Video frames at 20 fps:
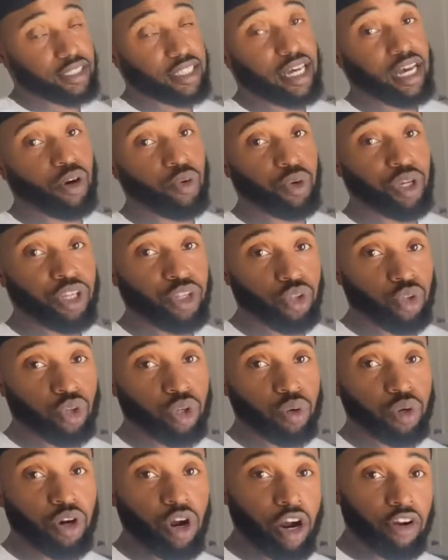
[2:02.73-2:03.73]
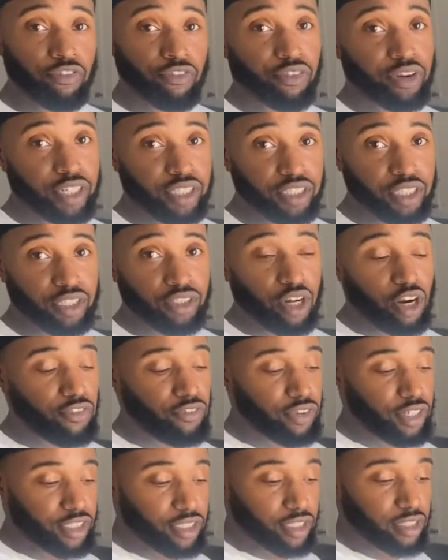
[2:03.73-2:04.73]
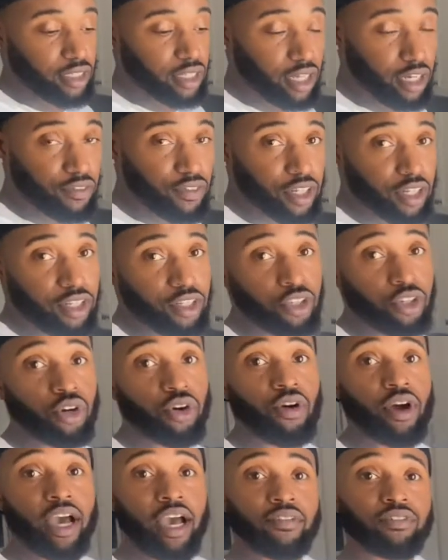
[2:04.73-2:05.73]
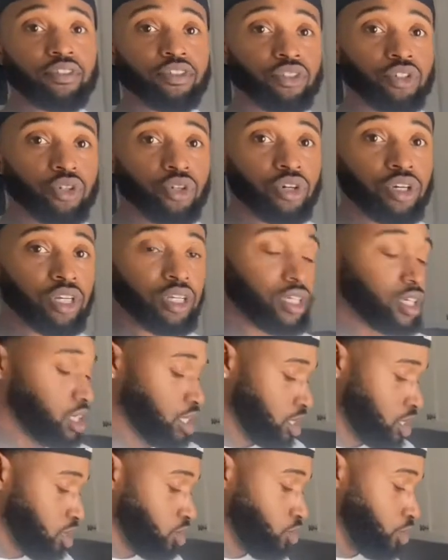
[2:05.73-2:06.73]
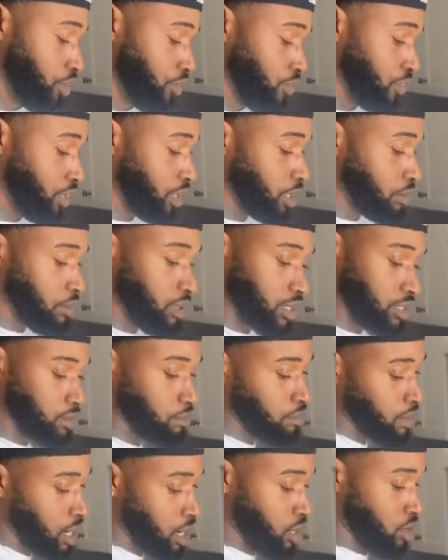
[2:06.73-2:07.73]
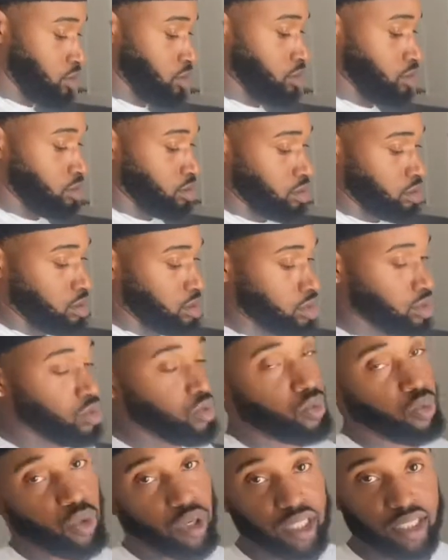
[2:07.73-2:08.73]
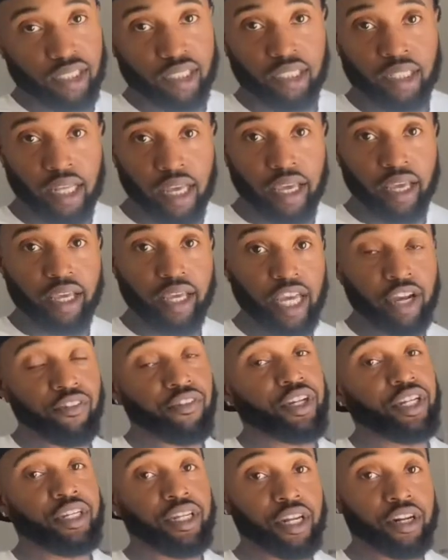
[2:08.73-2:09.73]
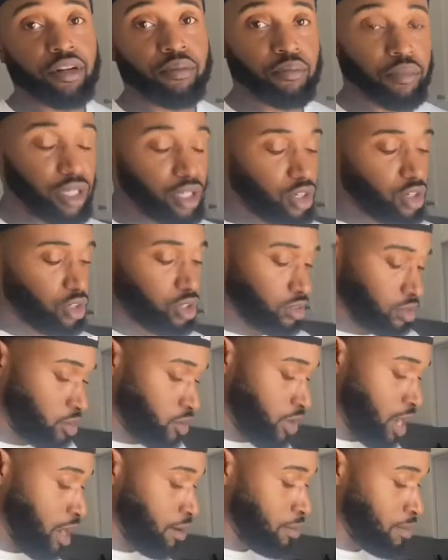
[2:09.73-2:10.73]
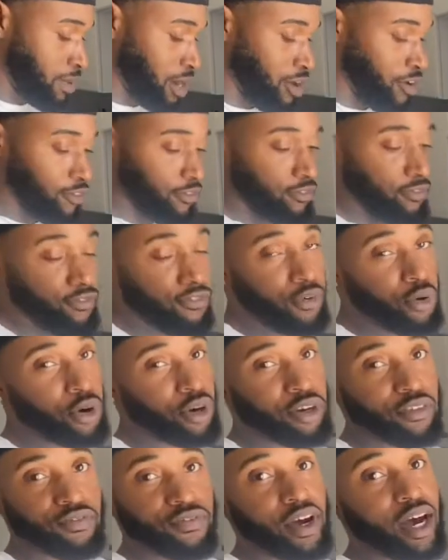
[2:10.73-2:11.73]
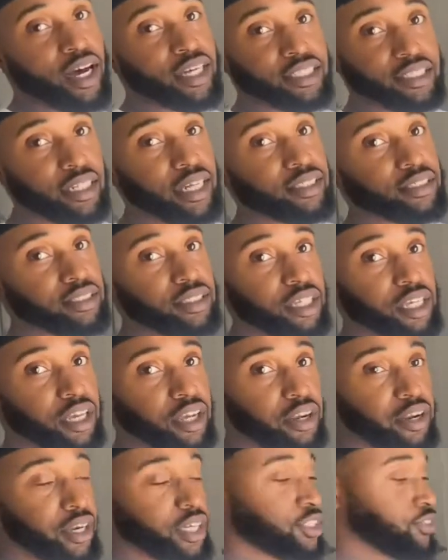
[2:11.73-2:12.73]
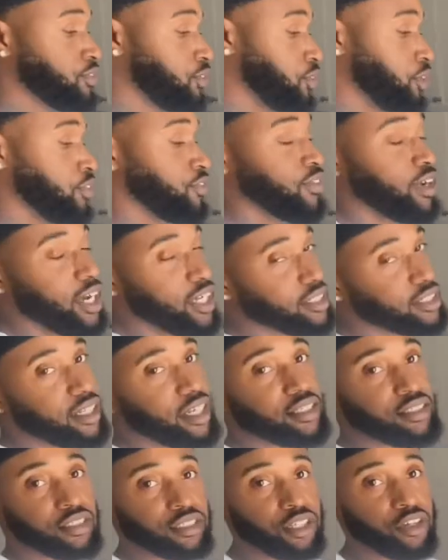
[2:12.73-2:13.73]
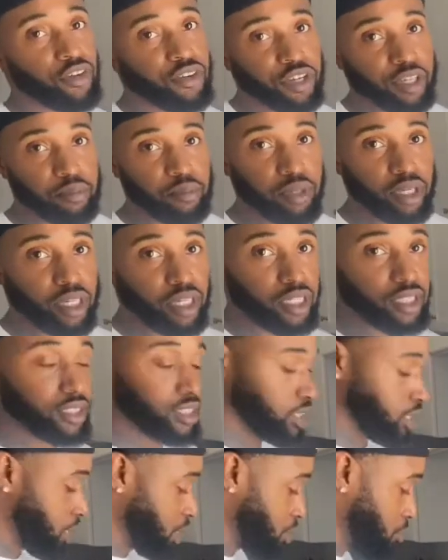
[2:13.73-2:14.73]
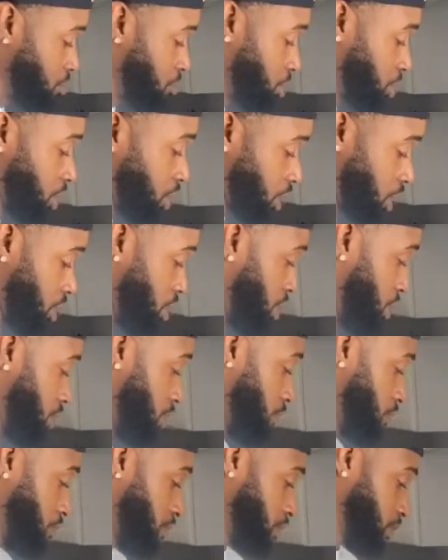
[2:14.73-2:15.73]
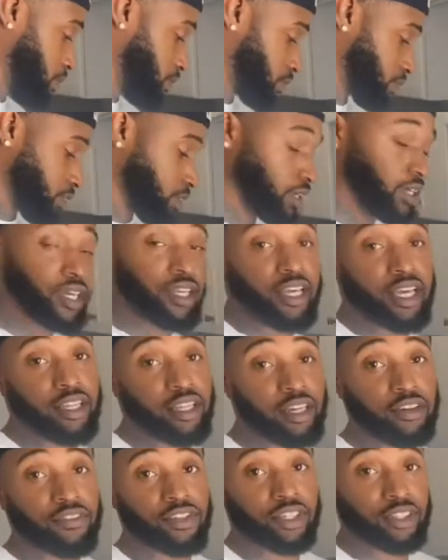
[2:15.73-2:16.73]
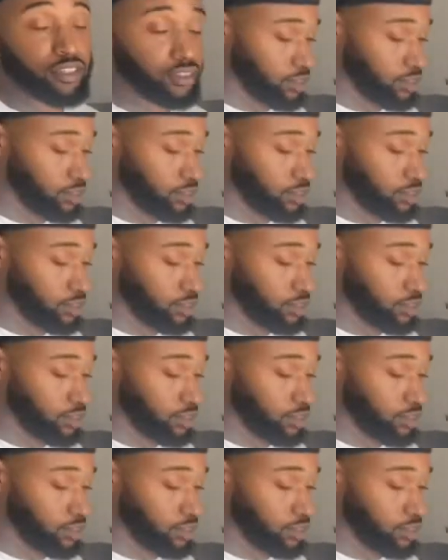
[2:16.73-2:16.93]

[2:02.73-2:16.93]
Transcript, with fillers: how we do it with our Frenchies. Our Frenchies love it. You don't have to do it. We feed them this about once a day, every dinner meal. Grab about four to five slices of carrots, four to five slices of green beans. Put it in there. And they love it.